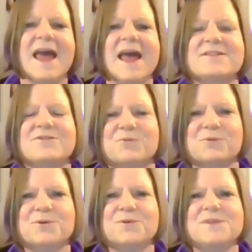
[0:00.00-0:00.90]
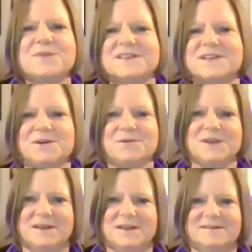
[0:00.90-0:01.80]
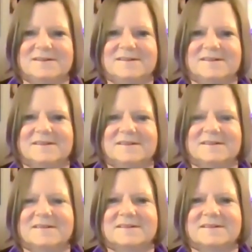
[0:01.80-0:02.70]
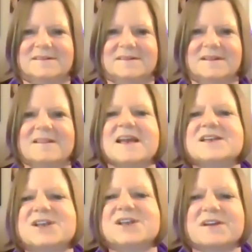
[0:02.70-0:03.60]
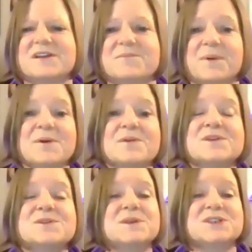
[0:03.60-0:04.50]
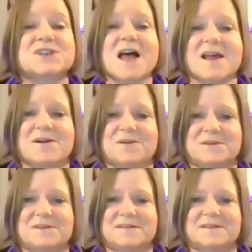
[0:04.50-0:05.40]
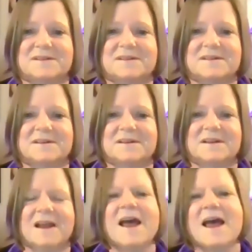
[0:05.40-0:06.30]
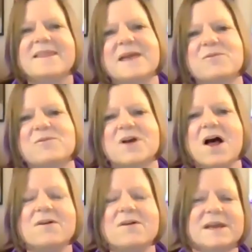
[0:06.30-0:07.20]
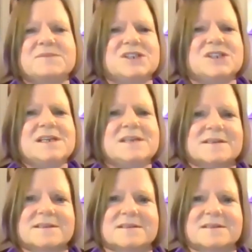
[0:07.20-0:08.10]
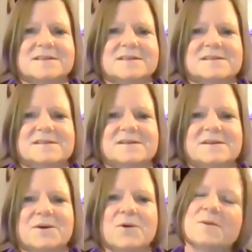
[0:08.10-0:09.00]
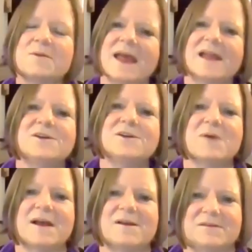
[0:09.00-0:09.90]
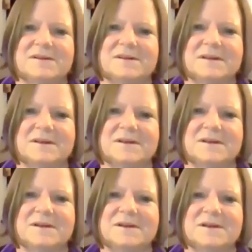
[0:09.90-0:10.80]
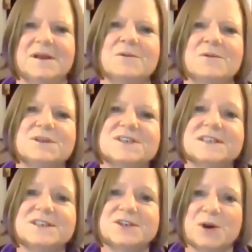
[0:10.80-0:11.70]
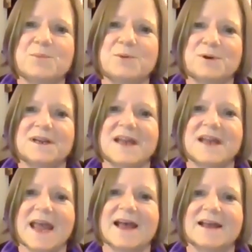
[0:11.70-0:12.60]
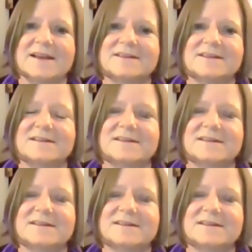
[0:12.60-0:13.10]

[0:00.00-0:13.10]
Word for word: And through this union, they shall give birth to a child, and they will call him Jesus or Emmanuel, which is interpreted as